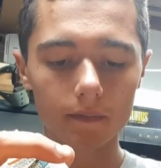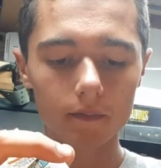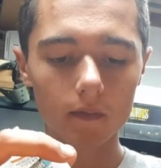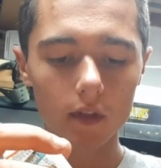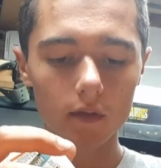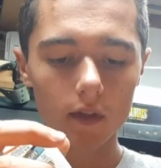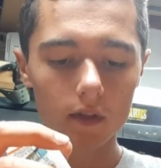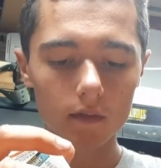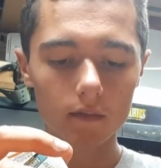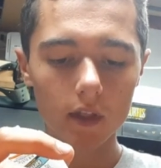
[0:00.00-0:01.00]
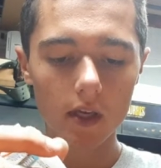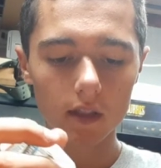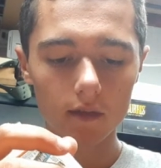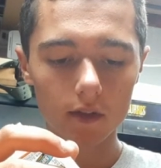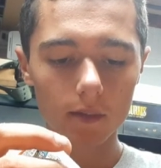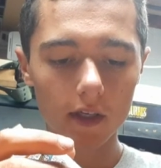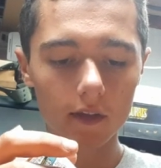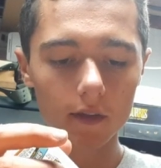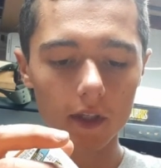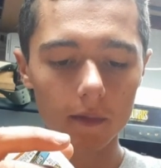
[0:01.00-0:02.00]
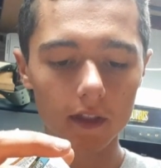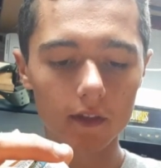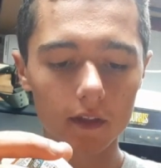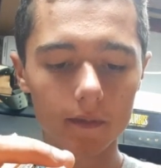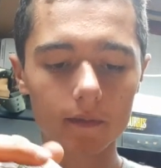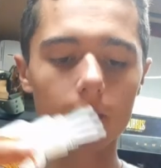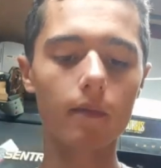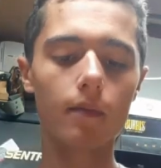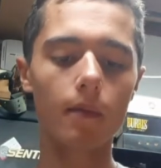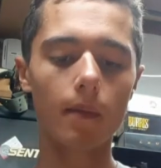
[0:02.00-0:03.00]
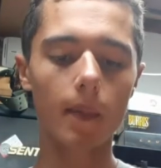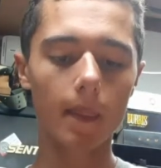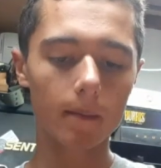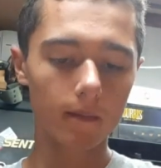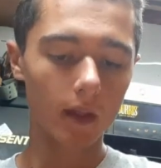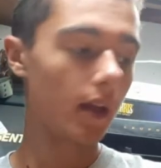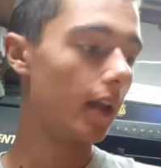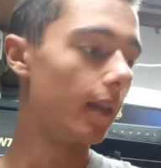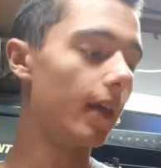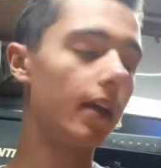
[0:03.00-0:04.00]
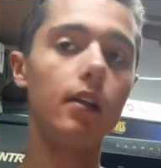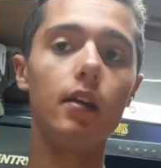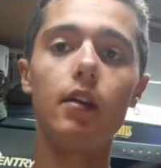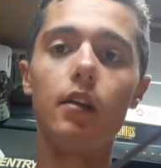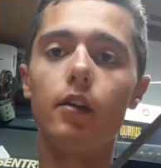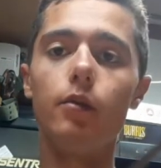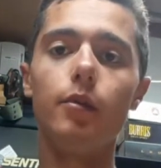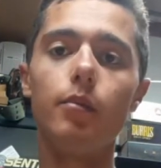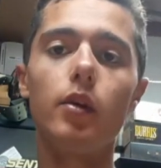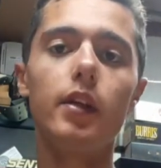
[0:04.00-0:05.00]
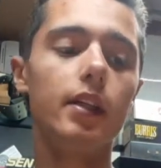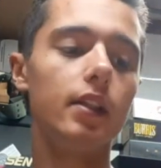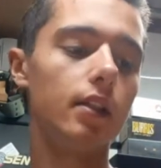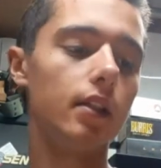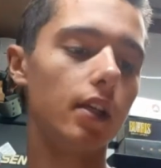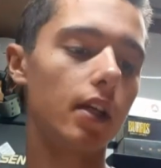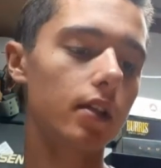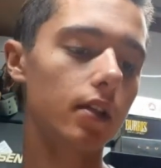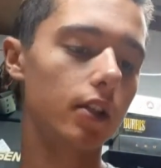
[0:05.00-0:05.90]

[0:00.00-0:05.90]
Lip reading: Make sure it's kind of evenly spread out on the bottom of the insert. And then you're going to put it into the end of the